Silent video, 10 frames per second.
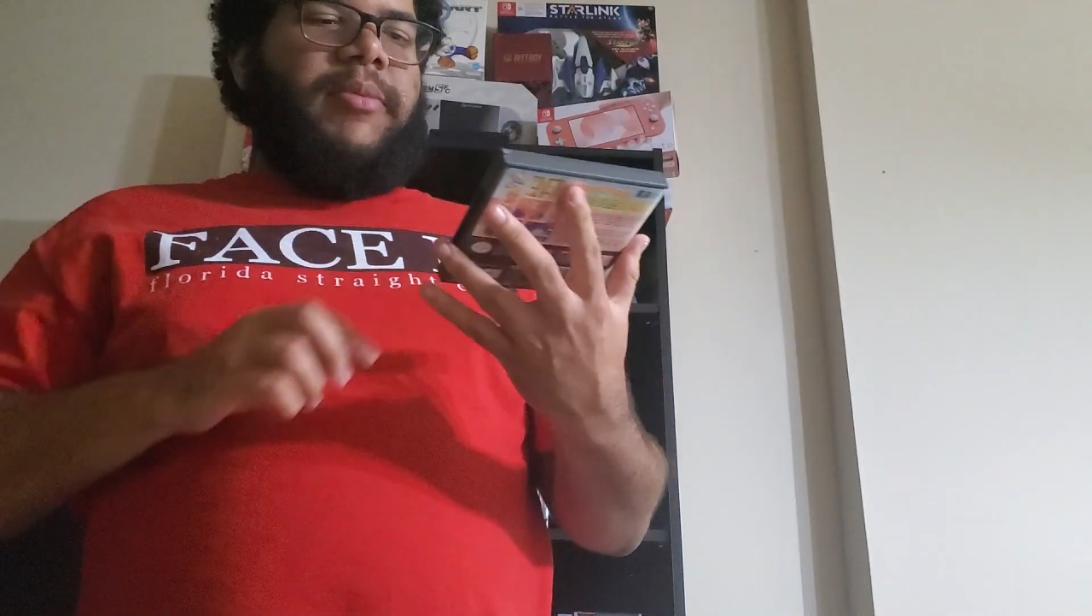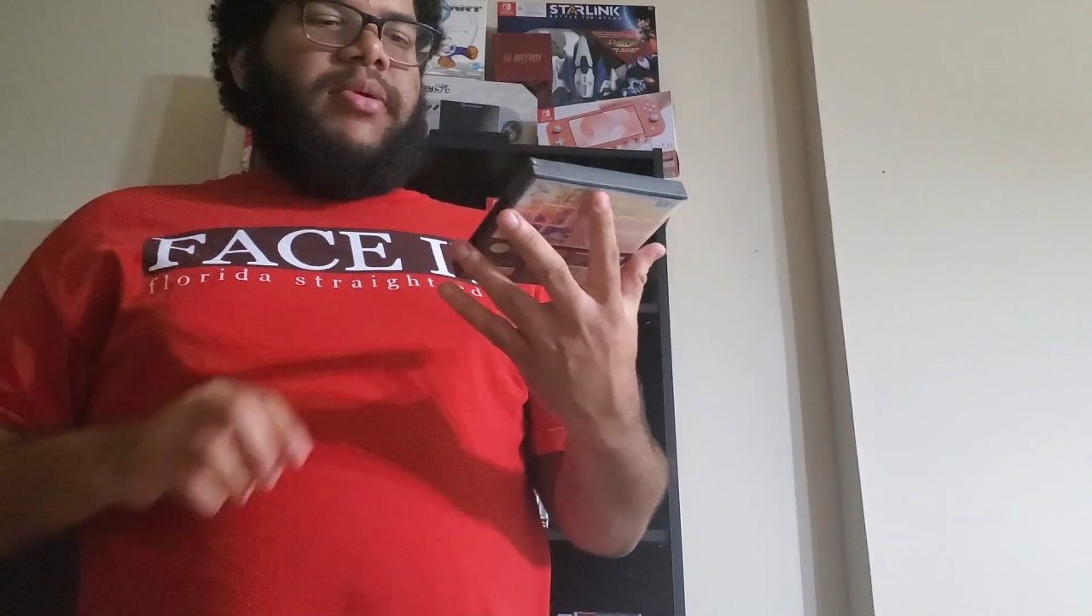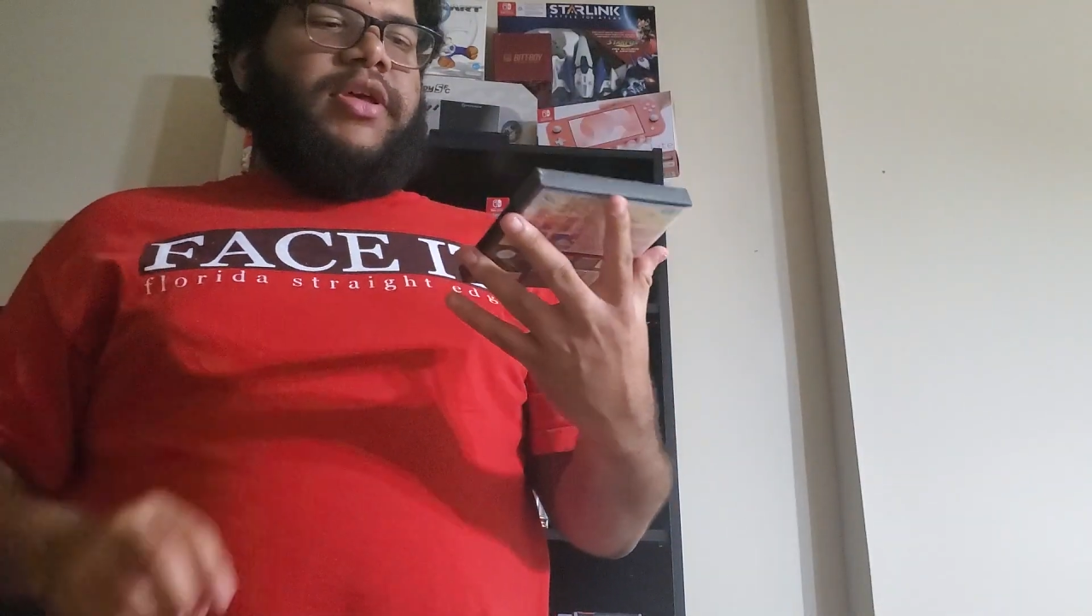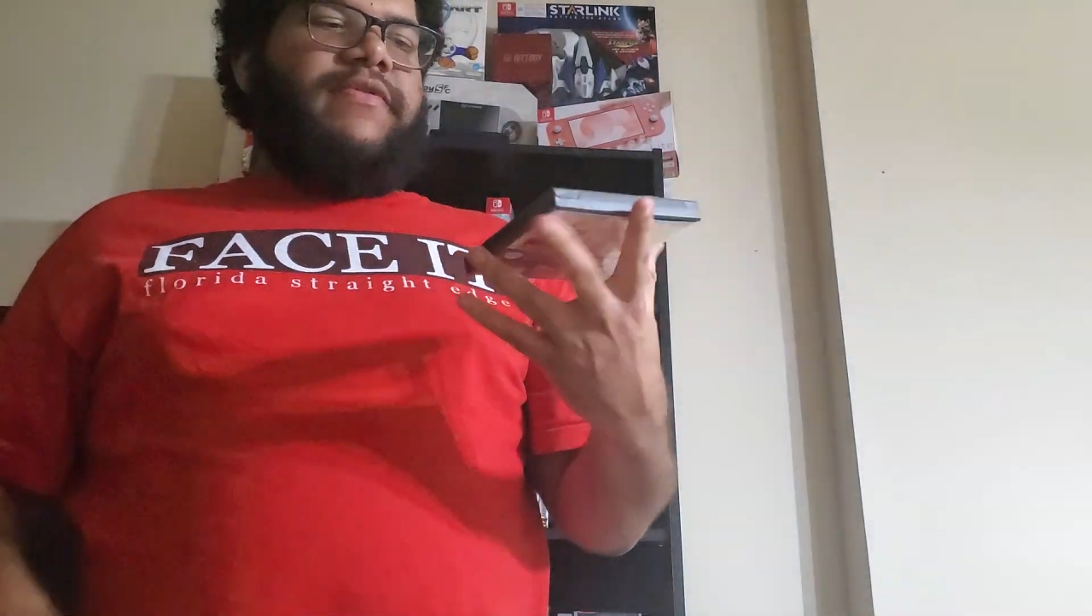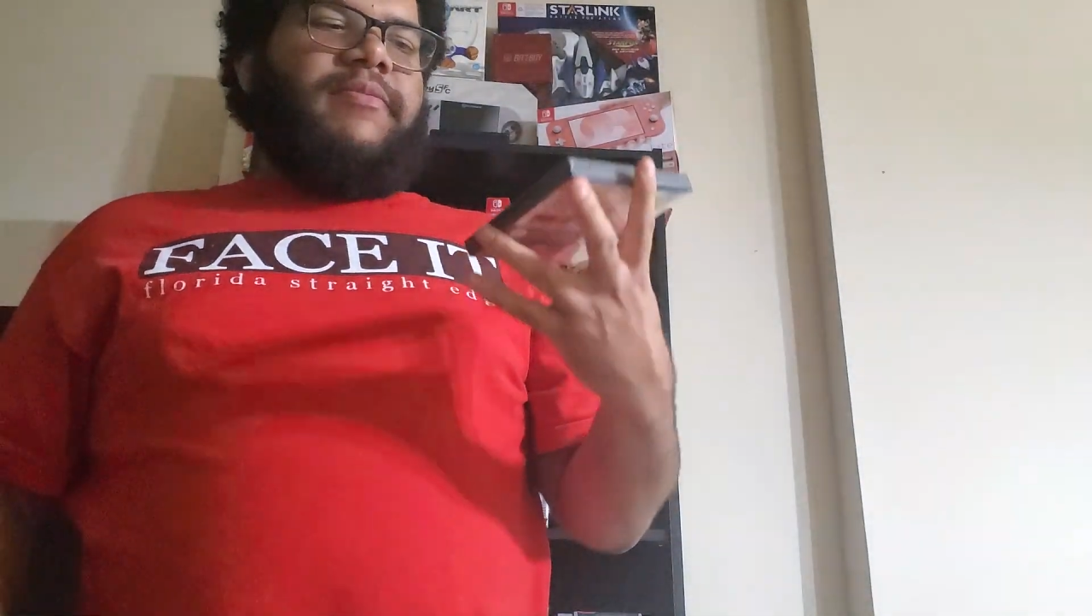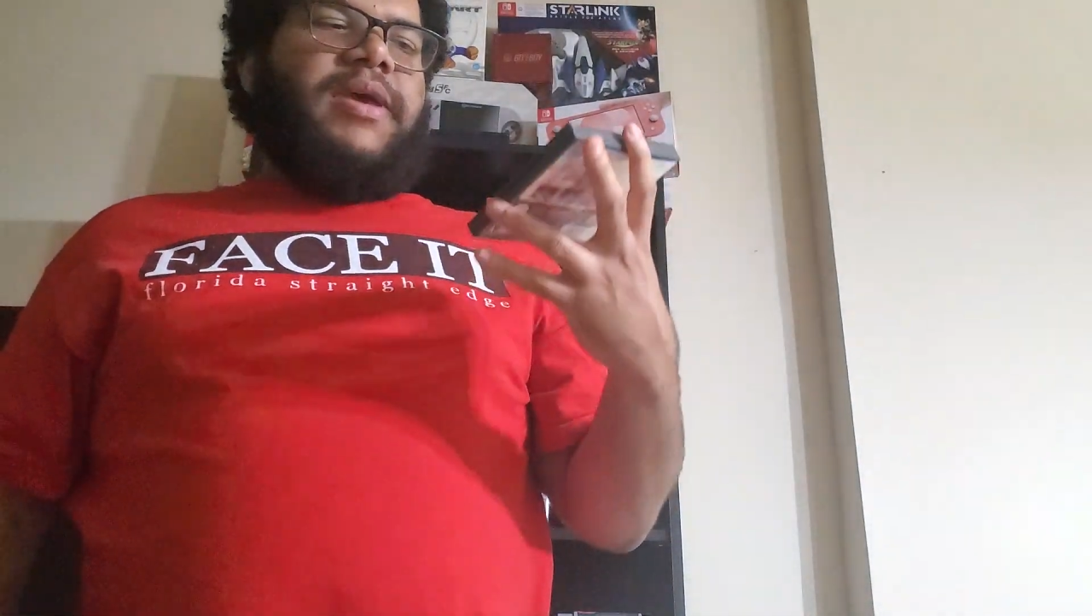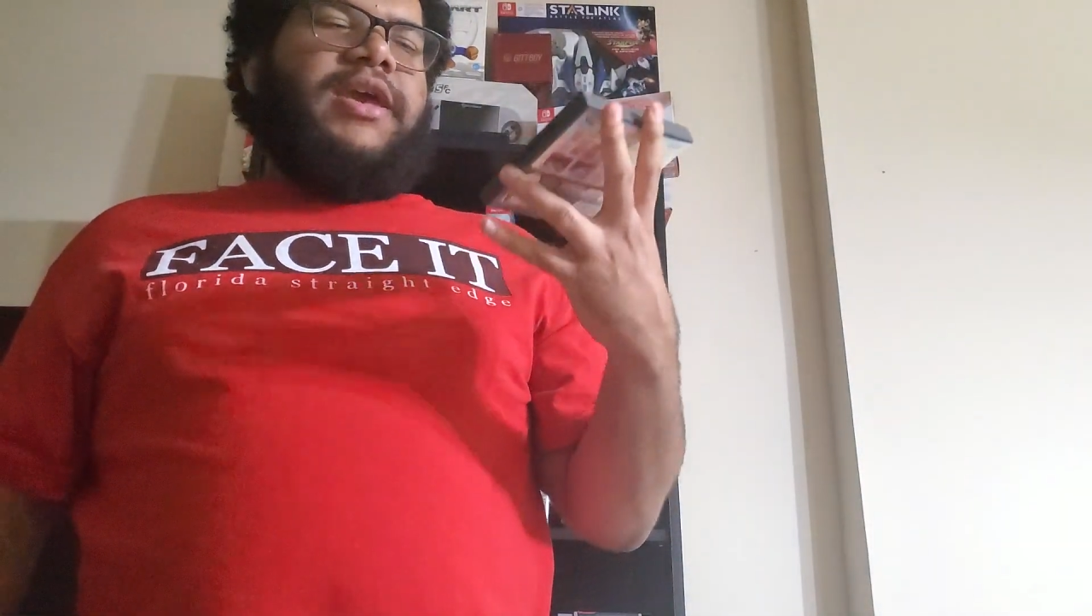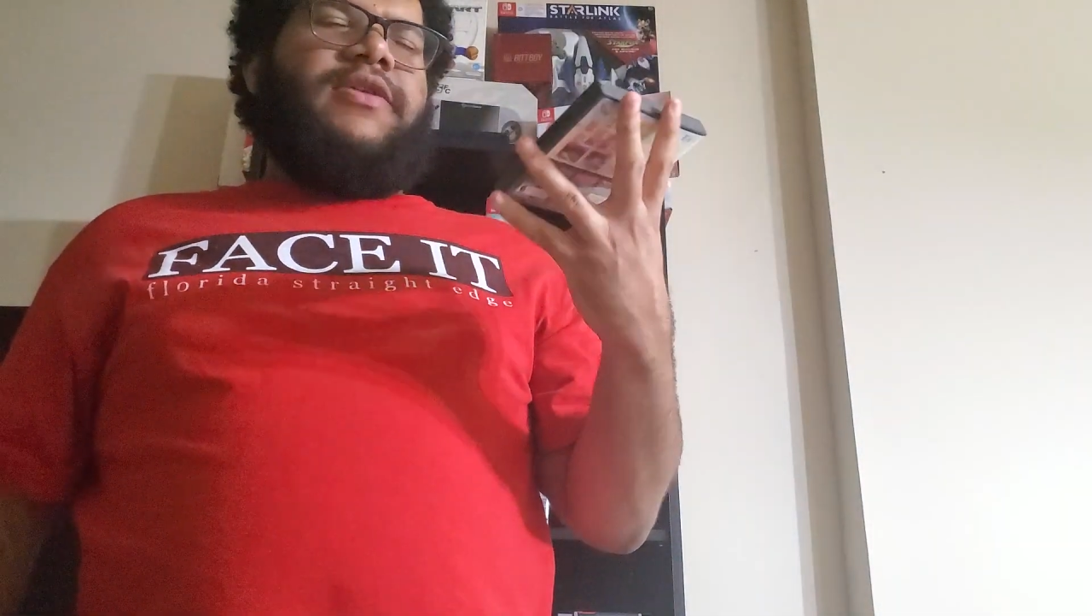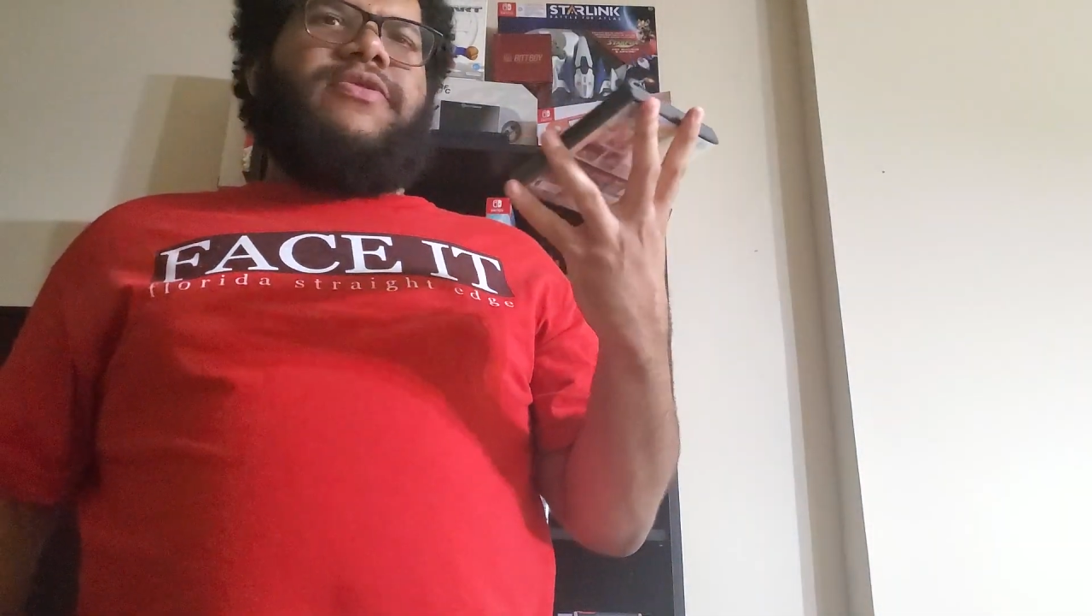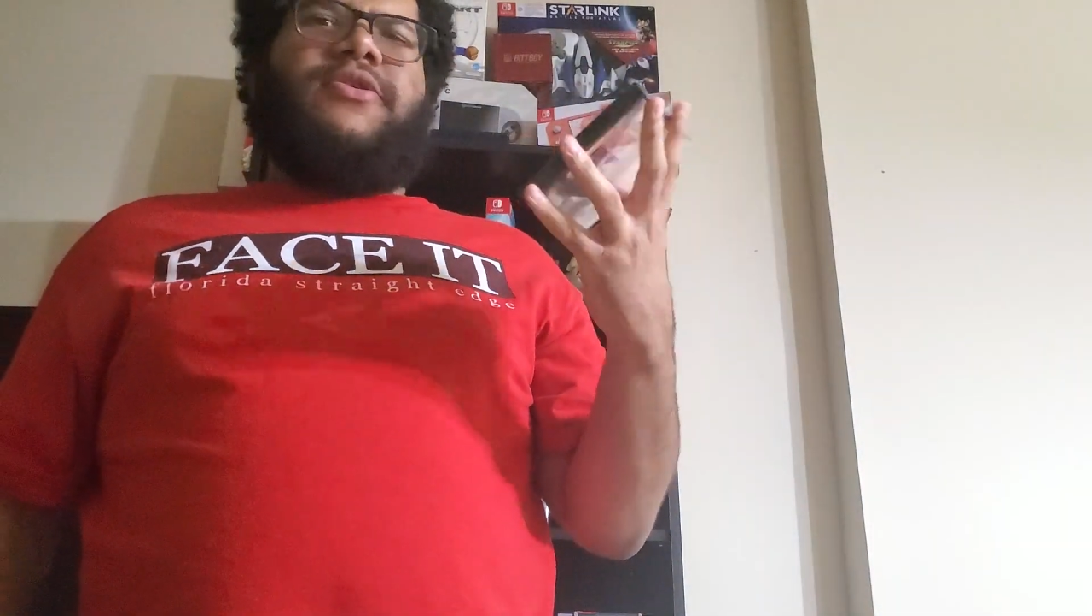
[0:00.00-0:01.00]
believe I
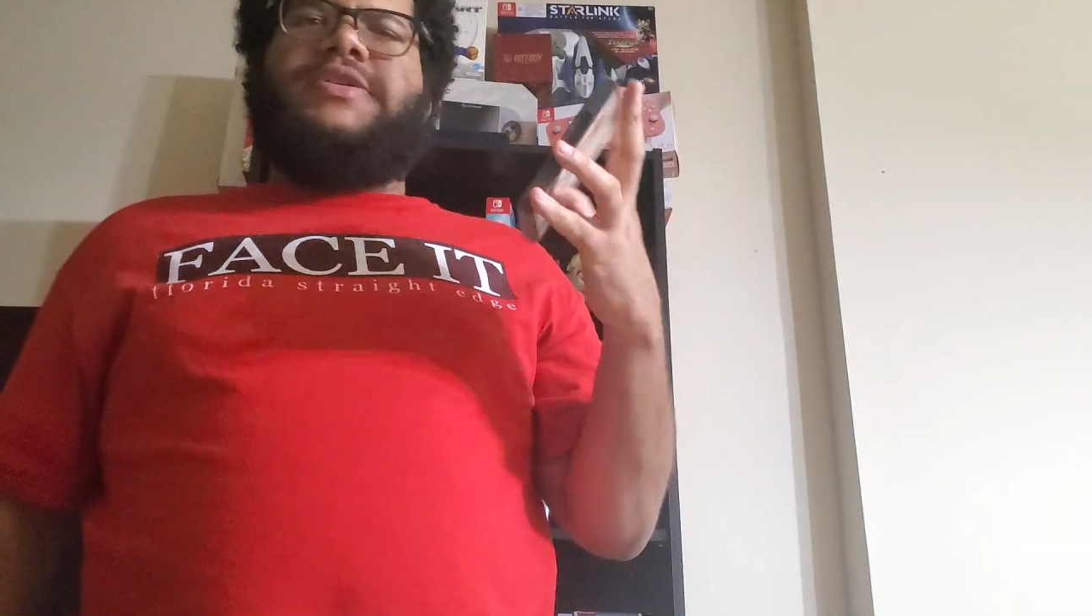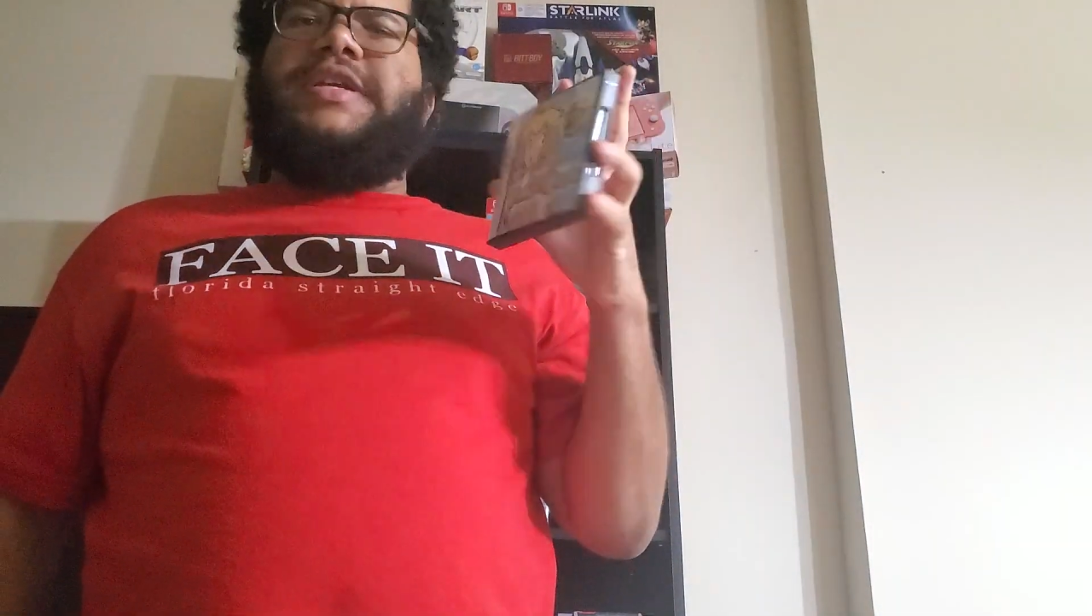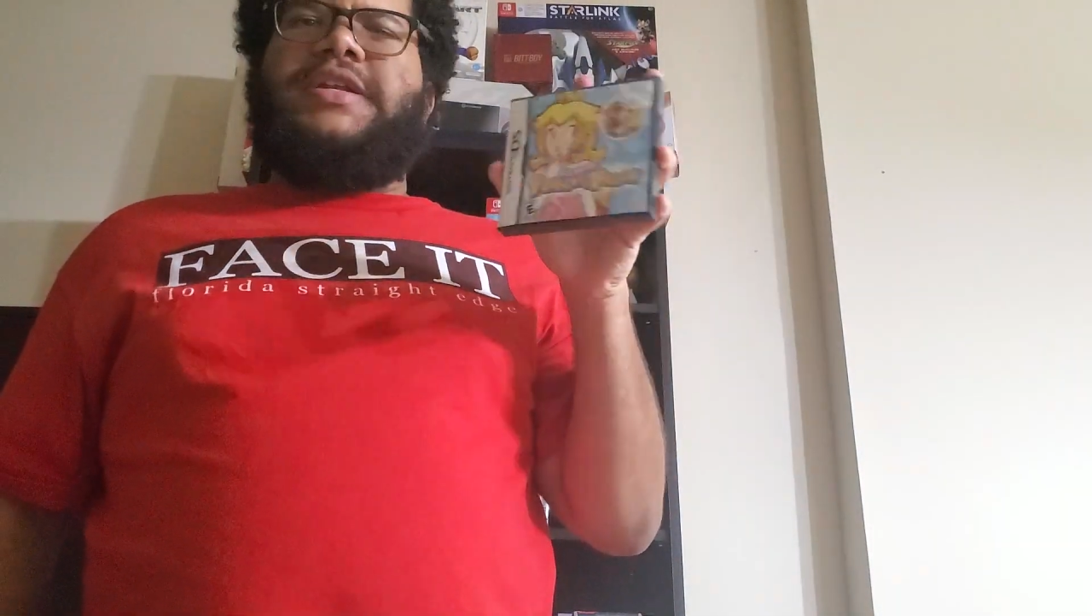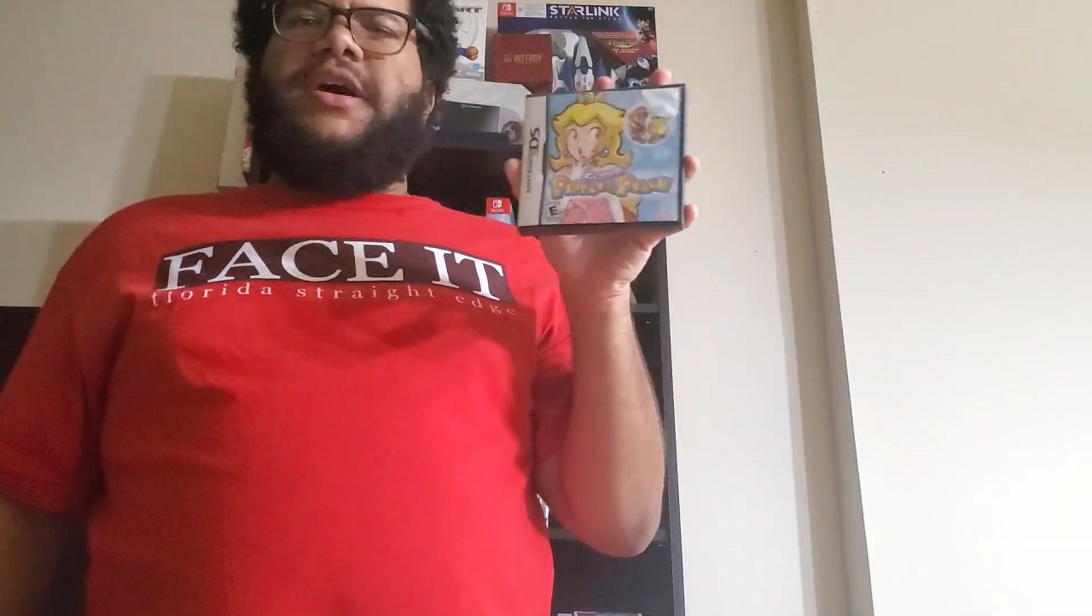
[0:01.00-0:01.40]
paid $13